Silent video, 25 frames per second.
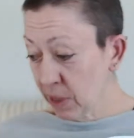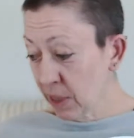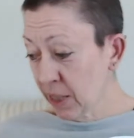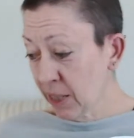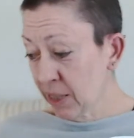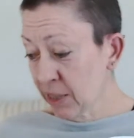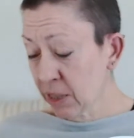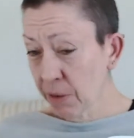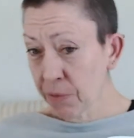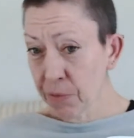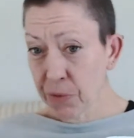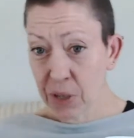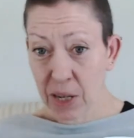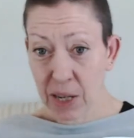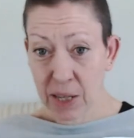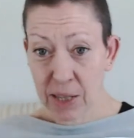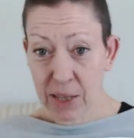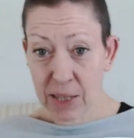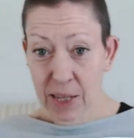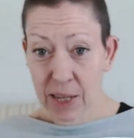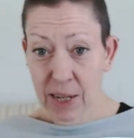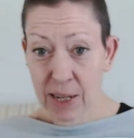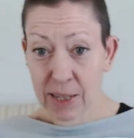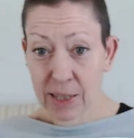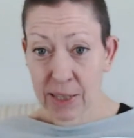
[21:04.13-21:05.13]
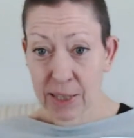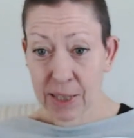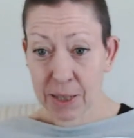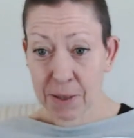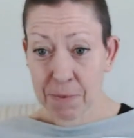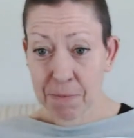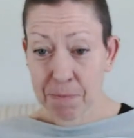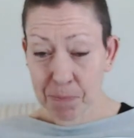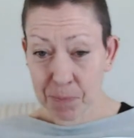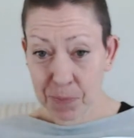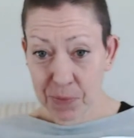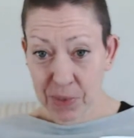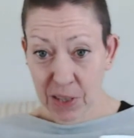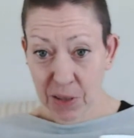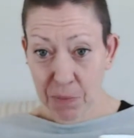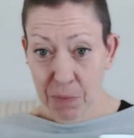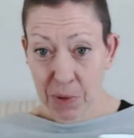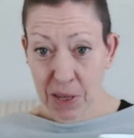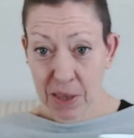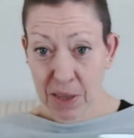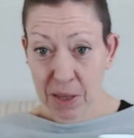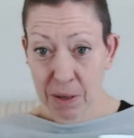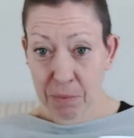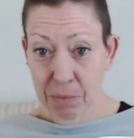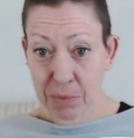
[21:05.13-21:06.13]
Because I forget at the end, give me
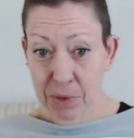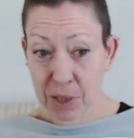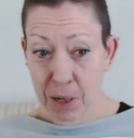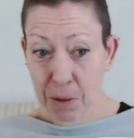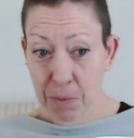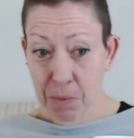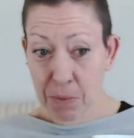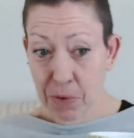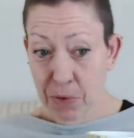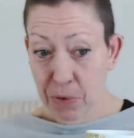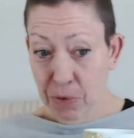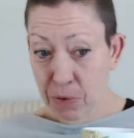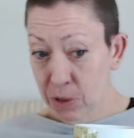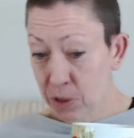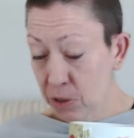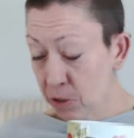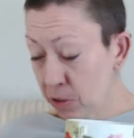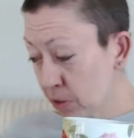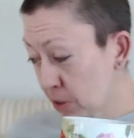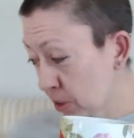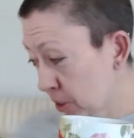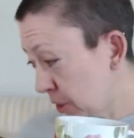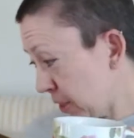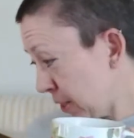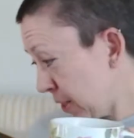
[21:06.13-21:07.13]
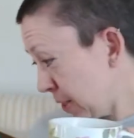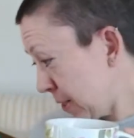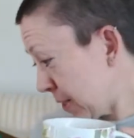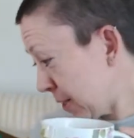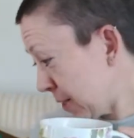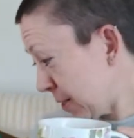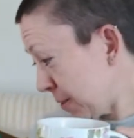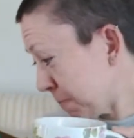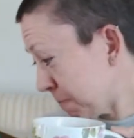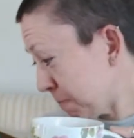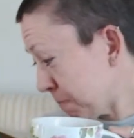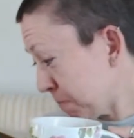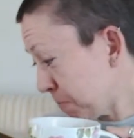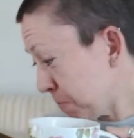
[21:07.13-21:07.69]
a thumbs up if you're enjoying this,